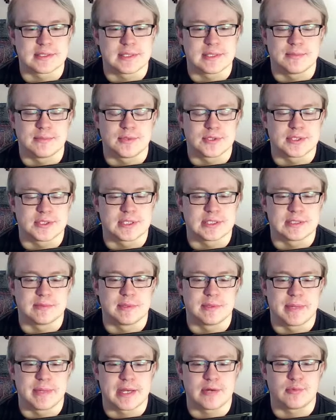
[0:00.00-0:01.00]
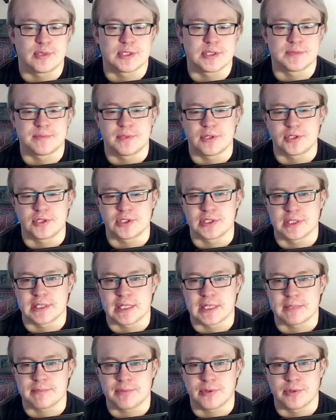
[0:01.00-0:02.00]
more sizable Battlewasp portion at
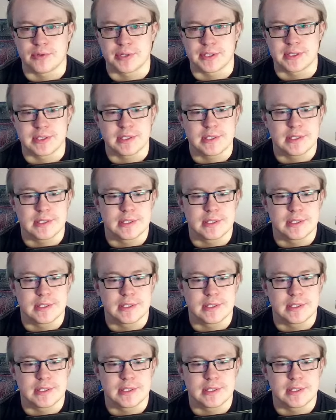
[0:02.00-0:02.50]
that point,